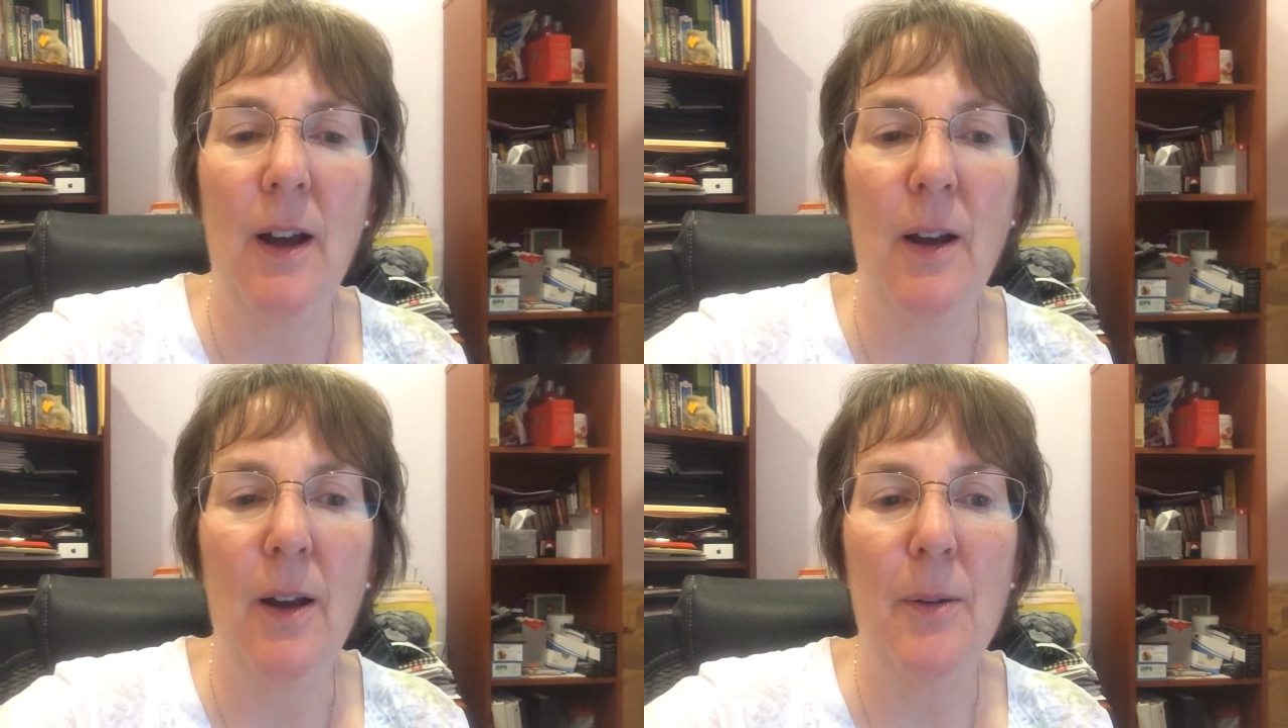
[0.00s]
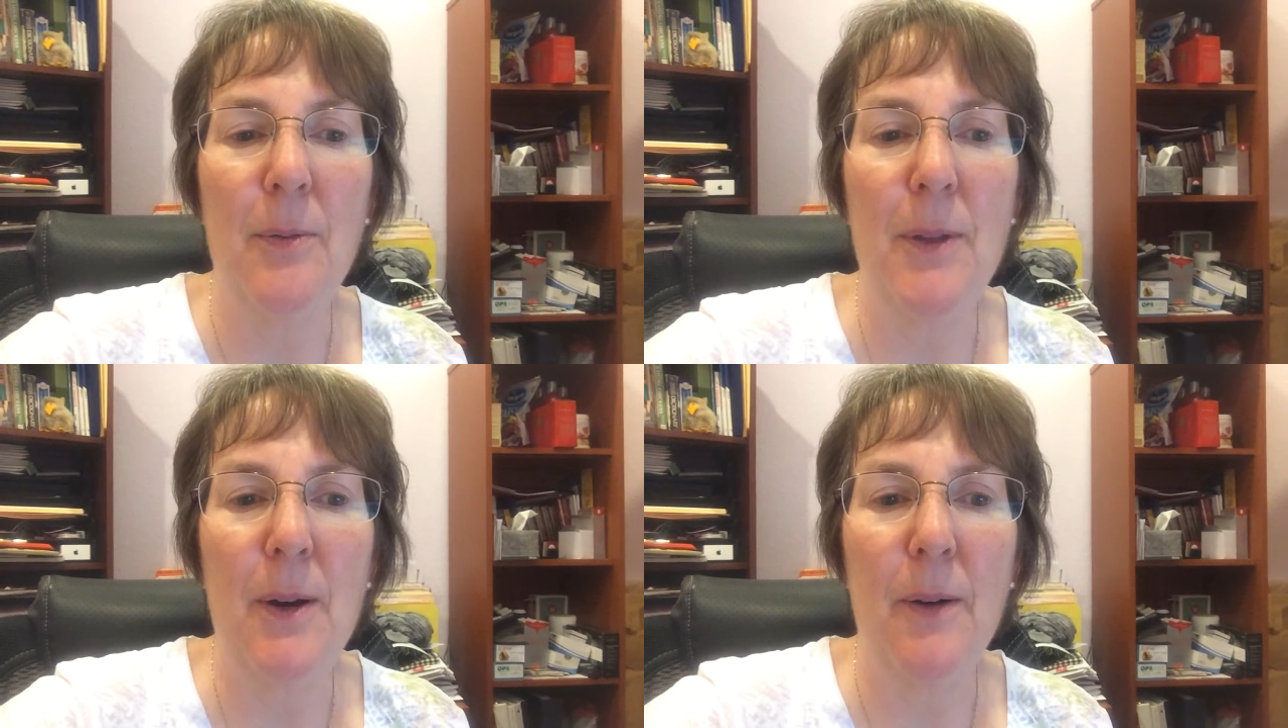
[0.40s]
Uh,
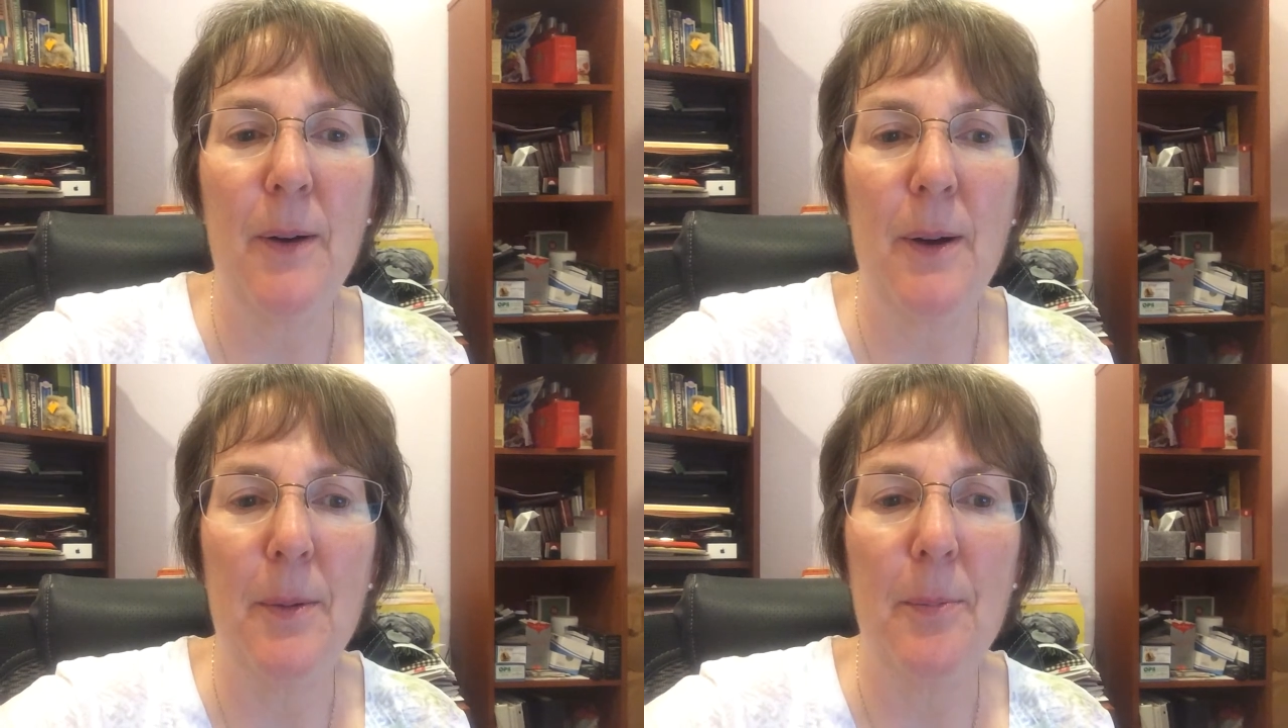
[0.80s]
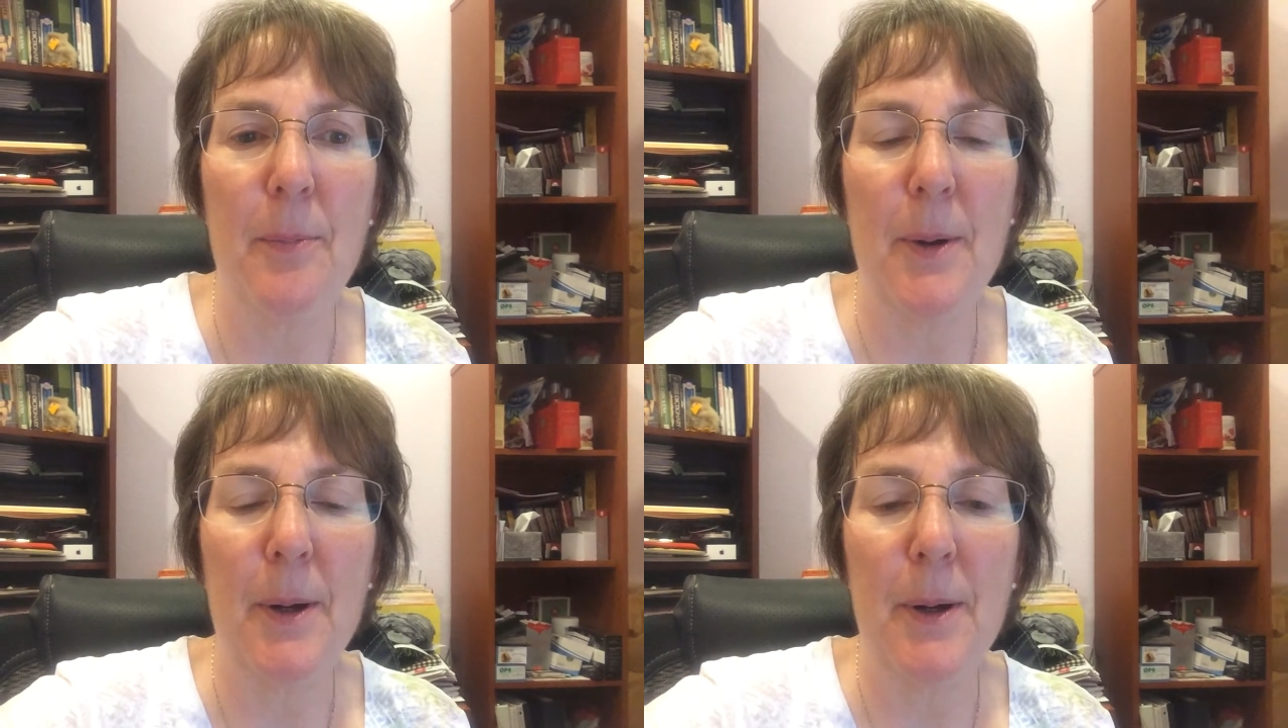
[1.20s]
they're a,
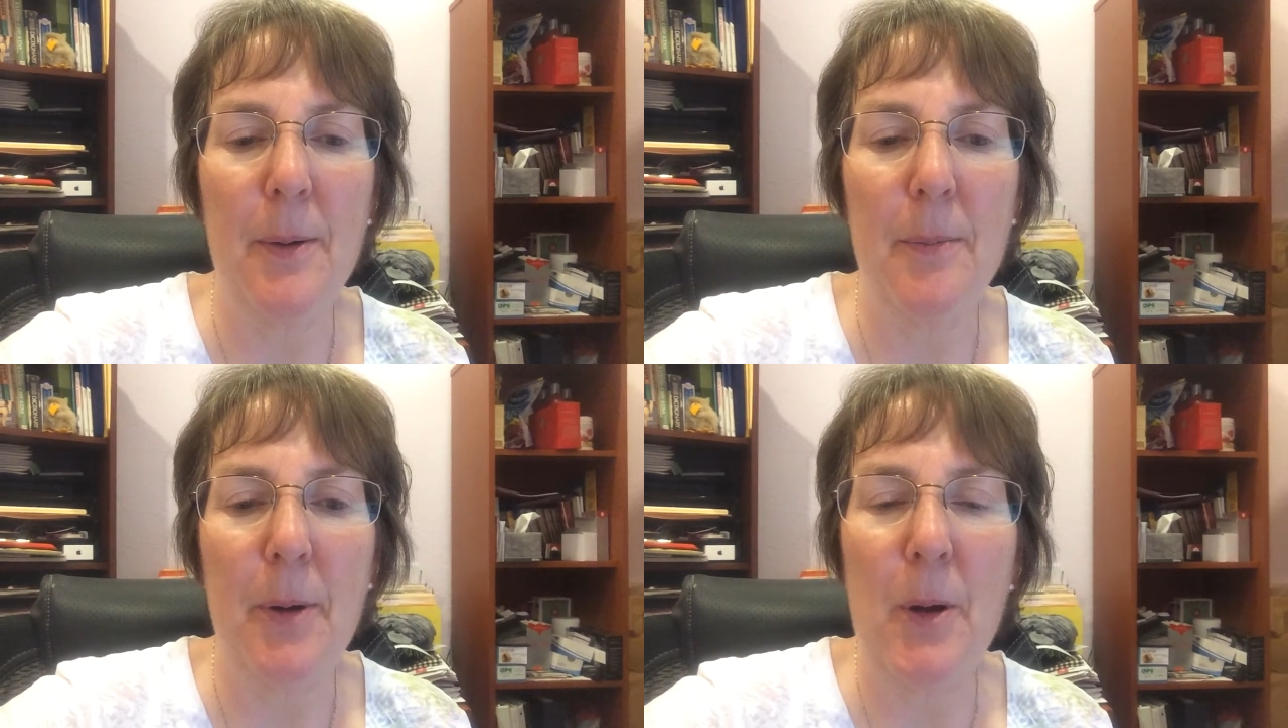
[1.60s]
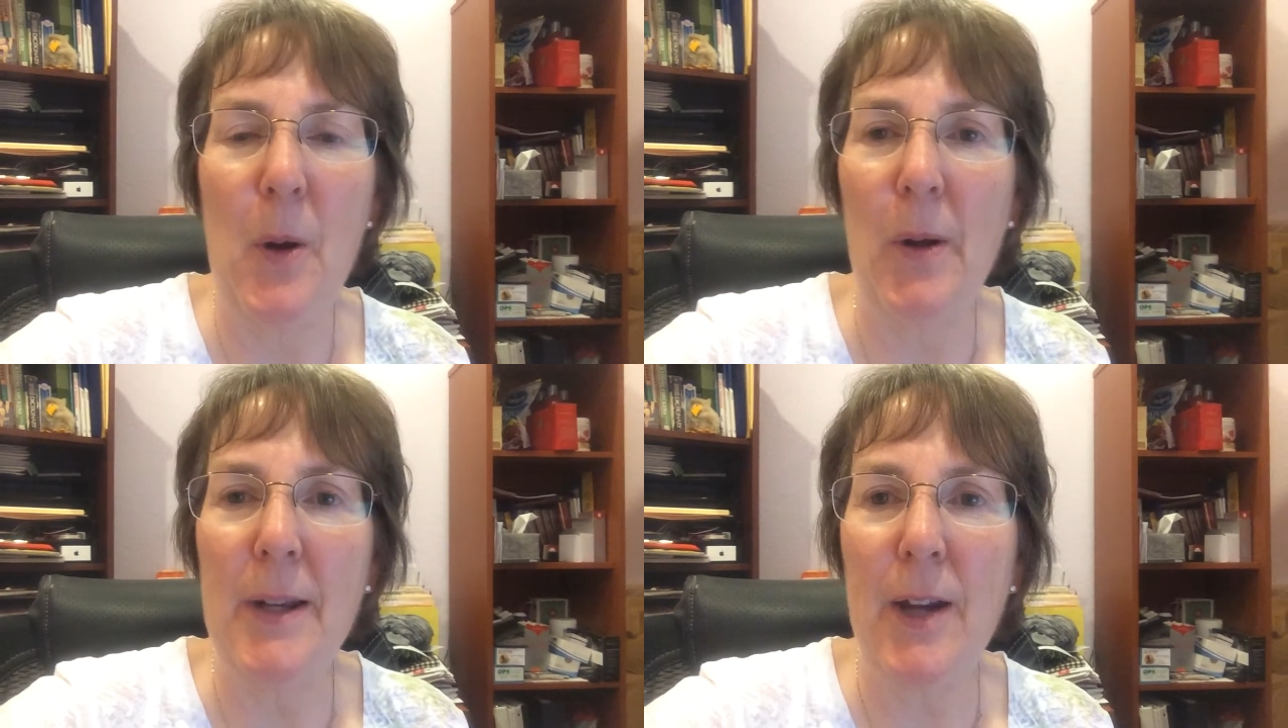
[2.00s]
a, an
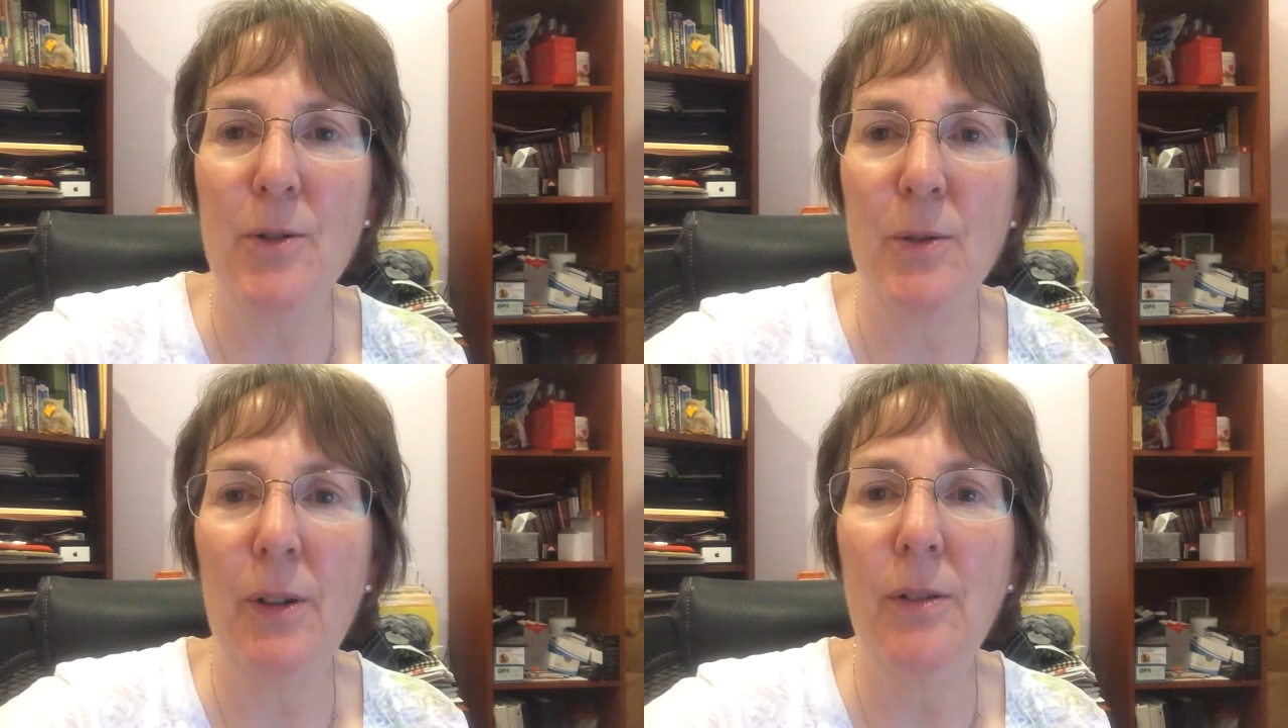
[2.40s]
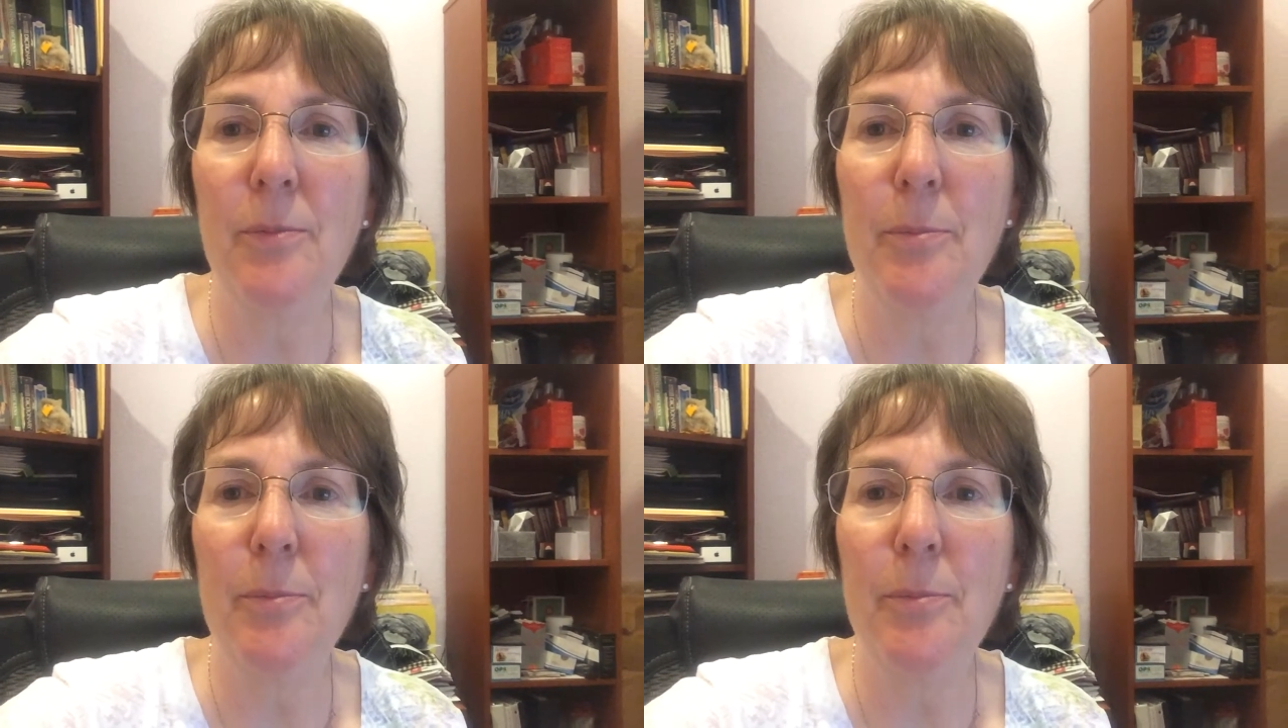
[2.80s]
all-natural